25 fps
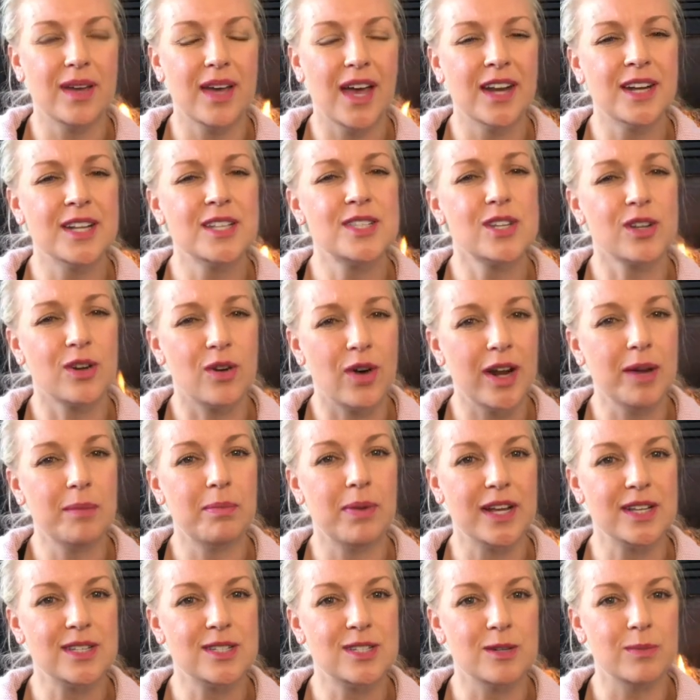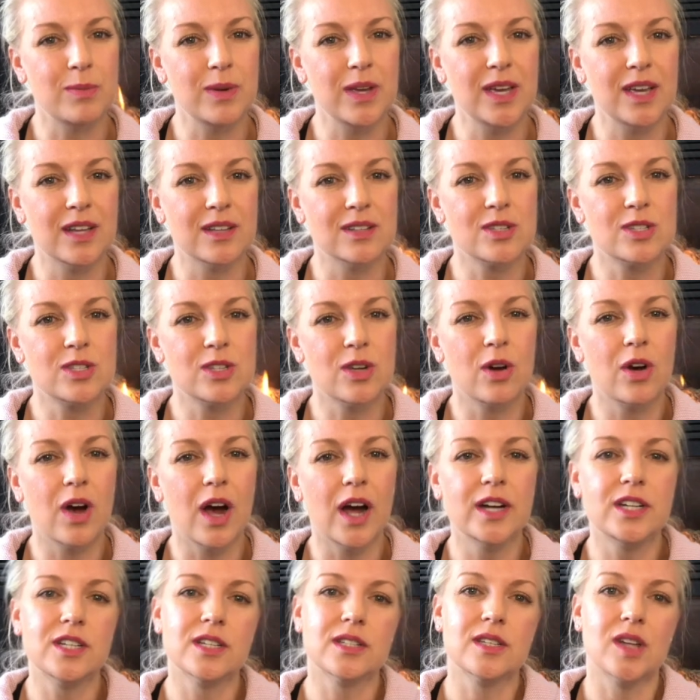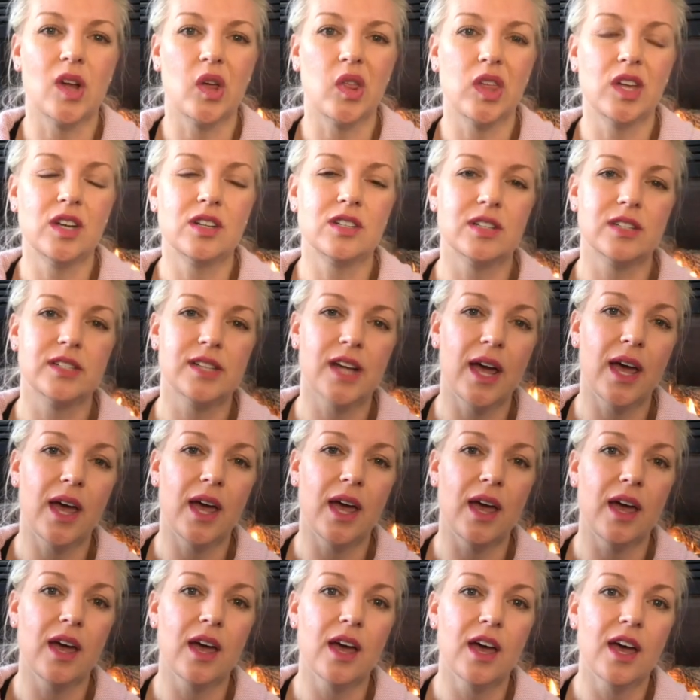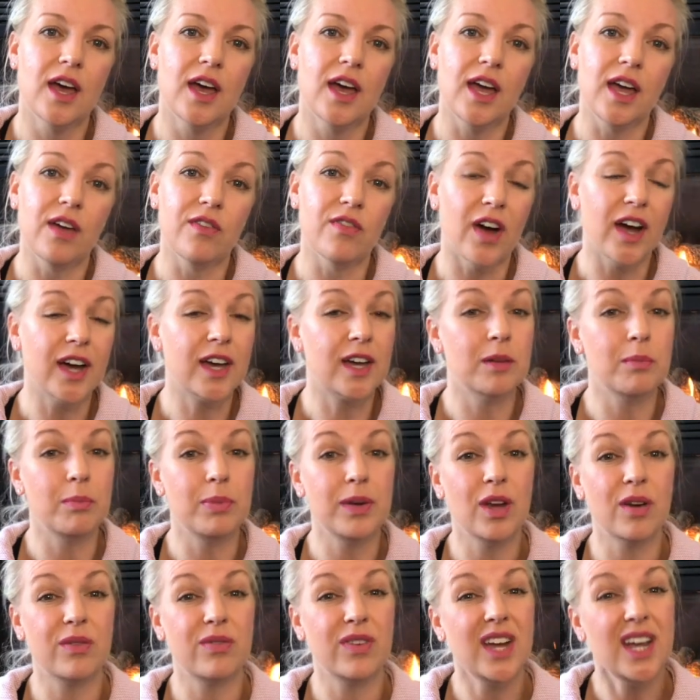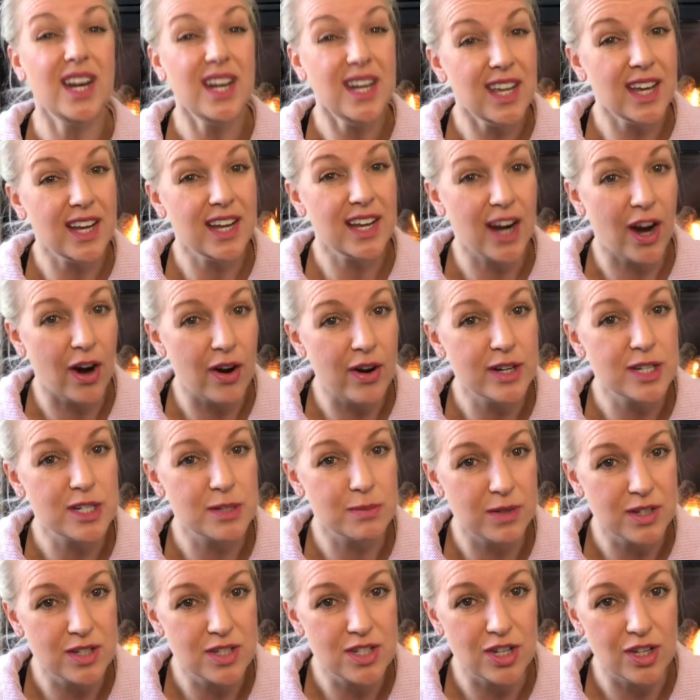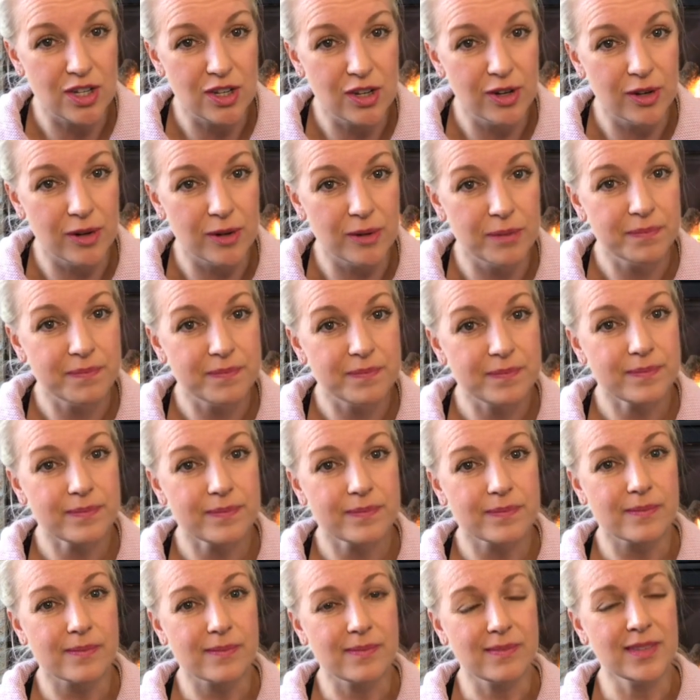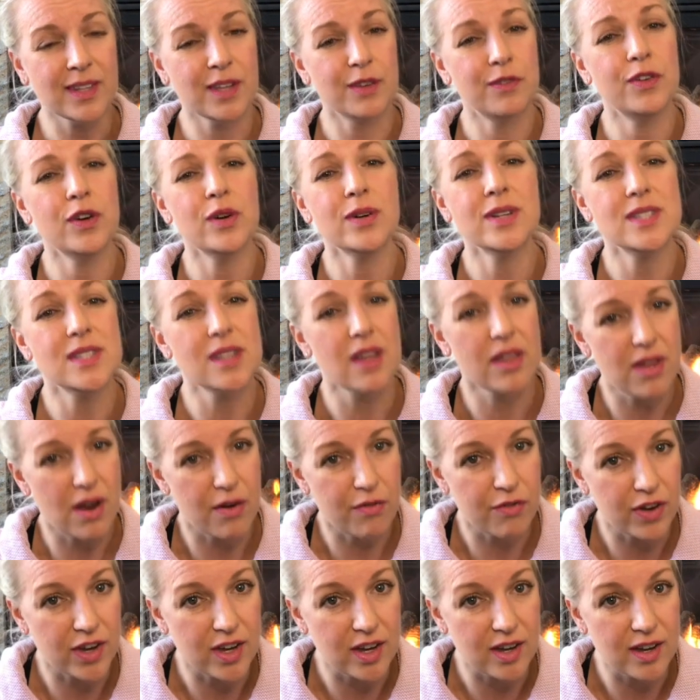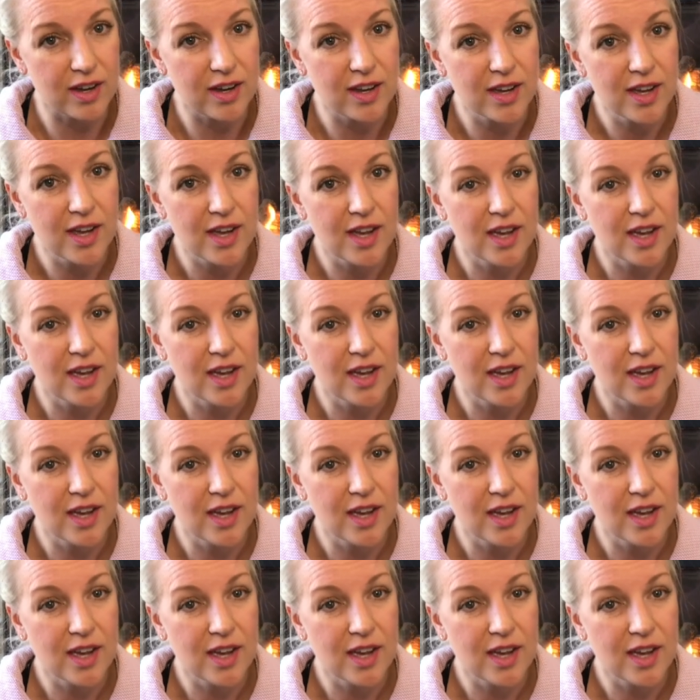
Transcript: it's a great place to be. And so I think today, if I can be of any encouragement to you, if you're in South Africa,